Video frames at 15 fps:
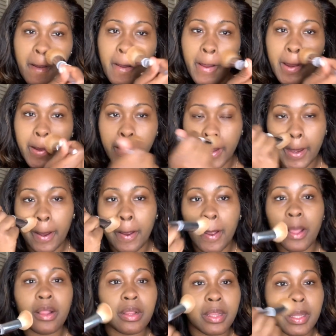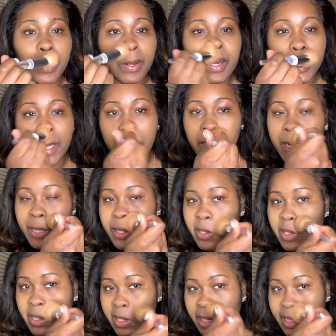and literally you're
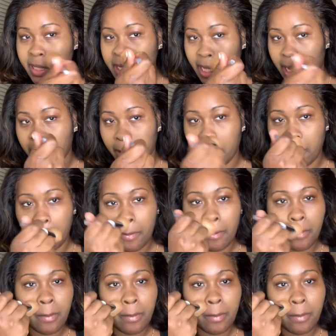using the same